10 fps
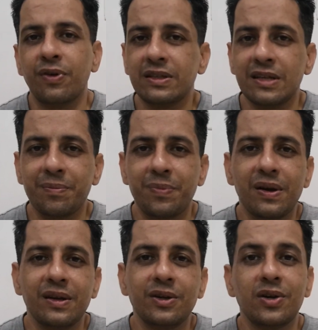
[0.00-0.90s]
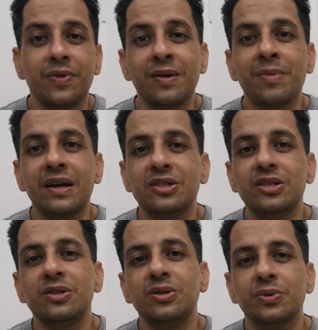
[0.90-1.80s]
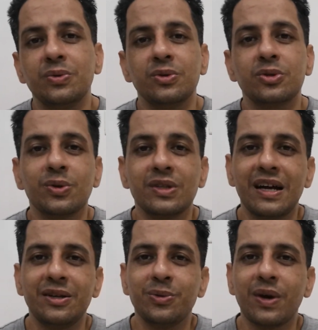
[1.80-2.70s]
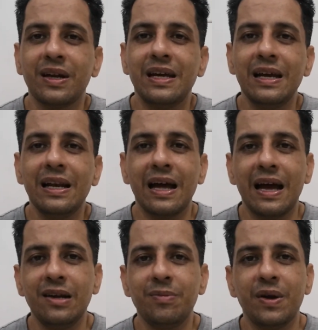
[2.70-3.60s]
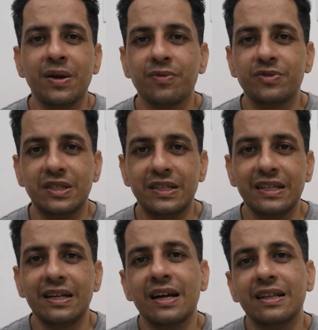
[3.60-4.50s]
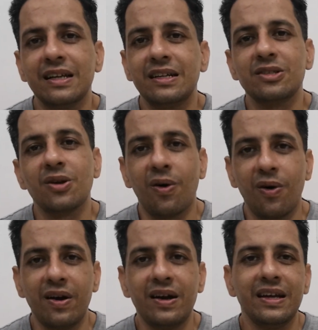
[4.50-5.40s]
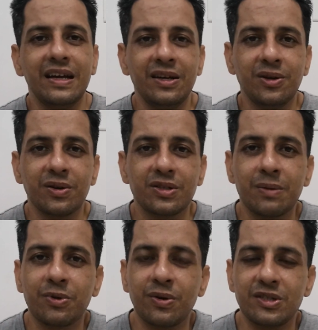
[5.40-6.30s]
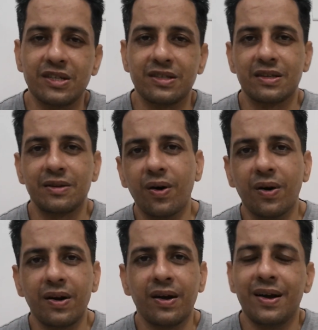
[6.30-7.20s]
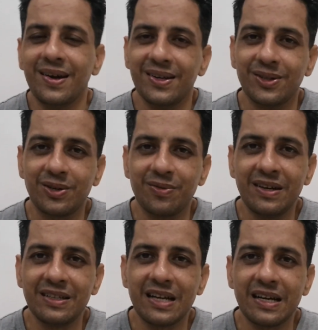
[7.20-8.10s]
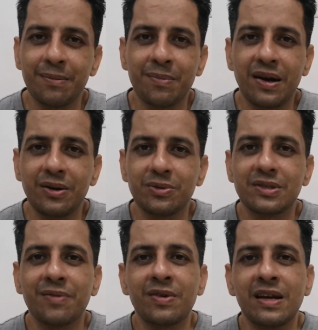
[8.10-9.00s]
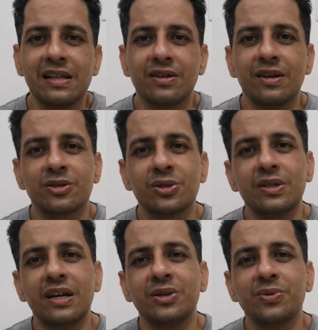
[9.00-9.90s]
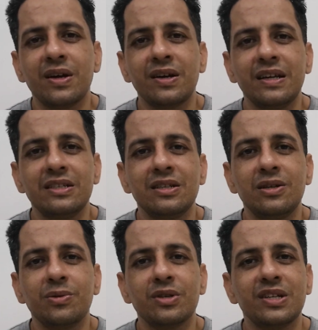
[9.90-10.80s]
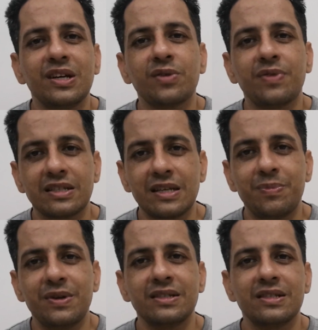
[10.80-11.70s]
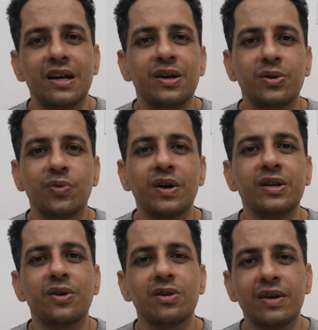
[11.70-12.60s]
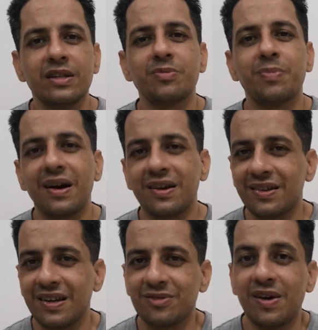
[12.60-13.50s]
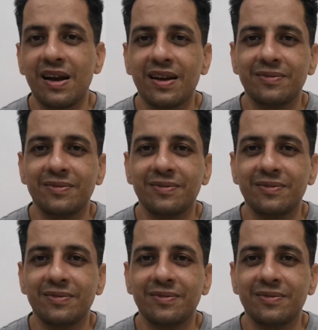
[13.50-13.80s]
For example, your twin might cheat you so that you can heal any pain of cheating that is already in your subconscious, or your twin is getting married to someone else so that you can reach into a state of acceptance toward your twin's partner as well.